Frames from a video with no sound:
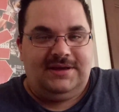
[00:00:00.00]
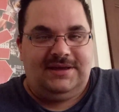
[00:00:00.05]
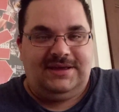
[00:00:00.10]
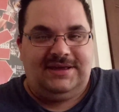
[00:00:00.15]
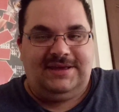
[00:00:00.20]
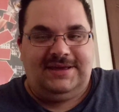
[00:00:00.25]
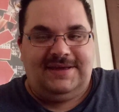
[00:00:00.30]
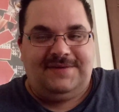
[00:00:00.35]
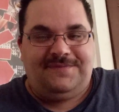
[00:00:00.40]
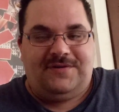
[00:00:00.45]

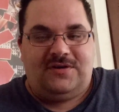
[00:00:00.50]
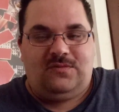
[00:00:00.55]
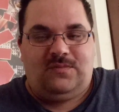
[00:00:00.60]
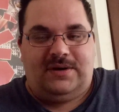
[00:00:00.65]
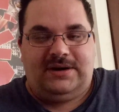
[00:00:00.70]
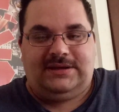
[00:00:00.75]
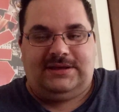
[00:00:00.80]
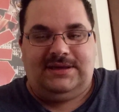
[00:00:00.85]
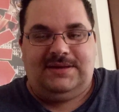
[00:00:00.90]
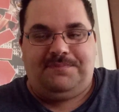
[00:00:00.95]
even
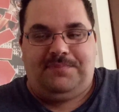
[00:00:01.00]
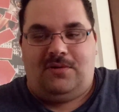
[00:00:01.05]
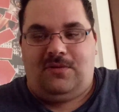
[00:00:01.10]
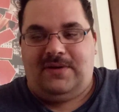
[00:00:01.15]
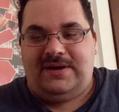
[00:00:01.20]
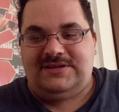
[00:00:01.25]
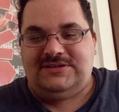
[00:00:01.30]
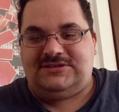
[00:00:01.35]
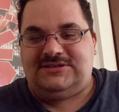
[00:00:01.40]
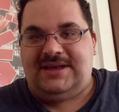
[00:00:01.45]
when he
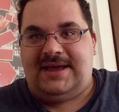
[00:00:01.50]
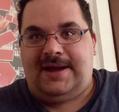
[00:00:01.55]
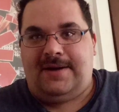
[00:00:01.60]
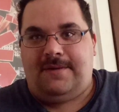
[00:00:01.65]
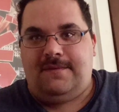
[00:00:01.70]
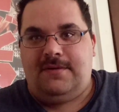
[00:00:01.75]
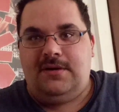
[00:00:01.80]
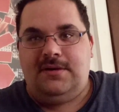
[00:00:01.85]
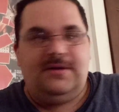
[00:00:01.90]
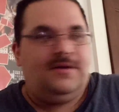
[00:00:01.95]
points
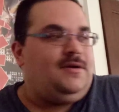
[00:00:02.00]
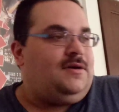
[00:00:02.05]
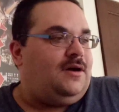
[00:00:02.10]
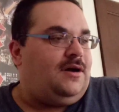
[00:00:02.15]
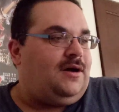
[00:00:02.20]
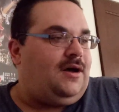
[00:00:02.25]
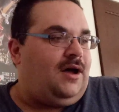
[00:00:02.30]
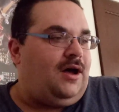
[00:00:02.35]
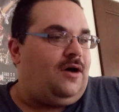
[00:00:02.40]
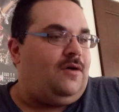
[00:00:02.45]
out,
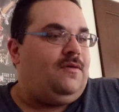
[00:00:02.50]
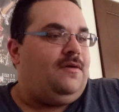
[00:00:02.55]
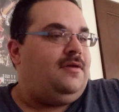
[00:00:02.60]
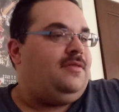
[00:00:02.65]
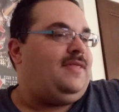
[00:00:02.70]
oh,